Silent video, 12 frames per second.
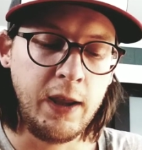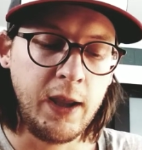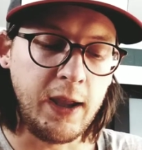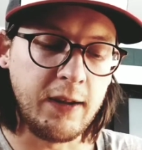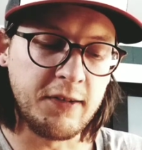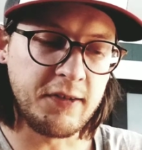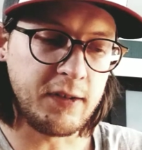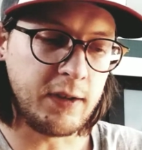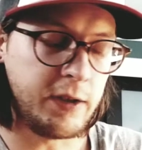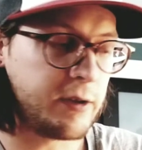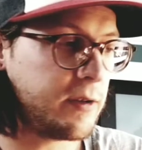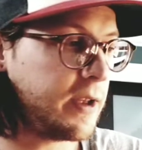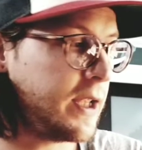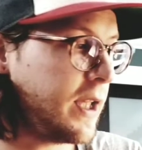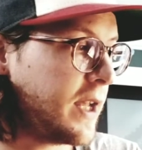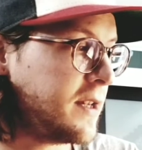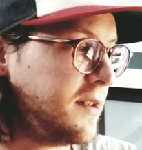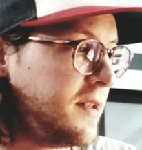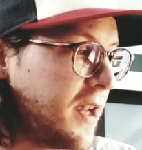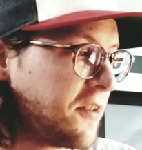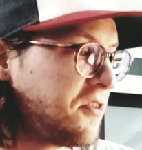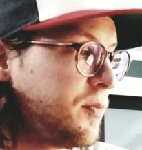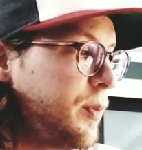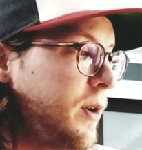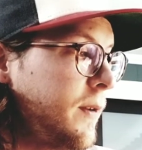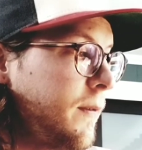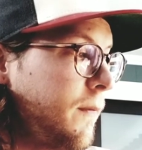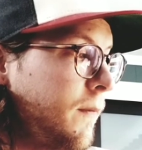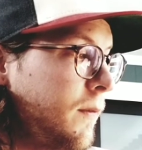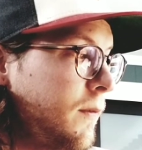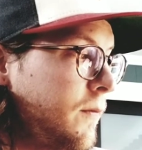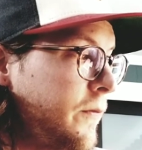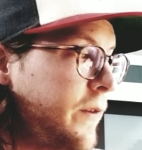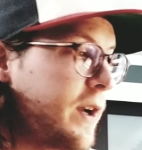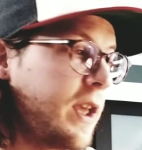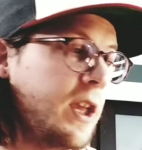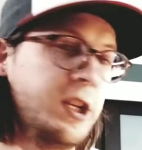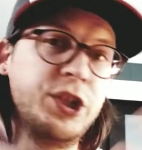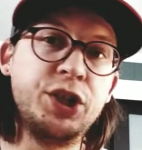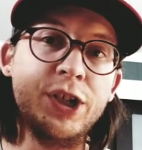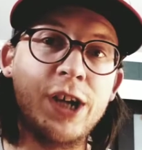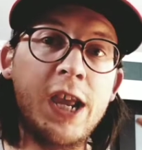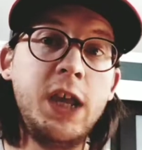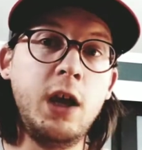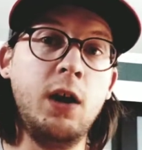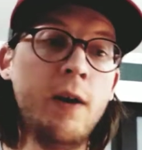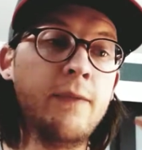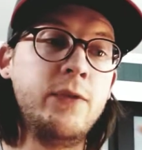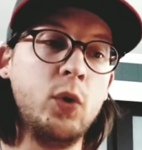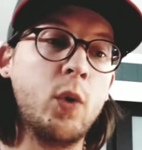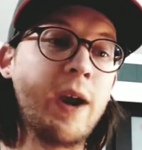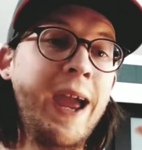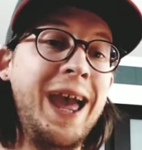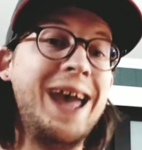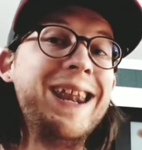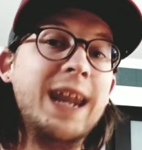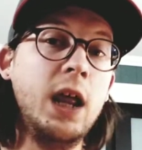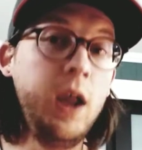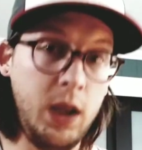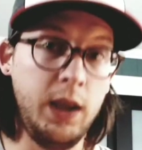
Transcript: is literally a desperate fucking shake of your head.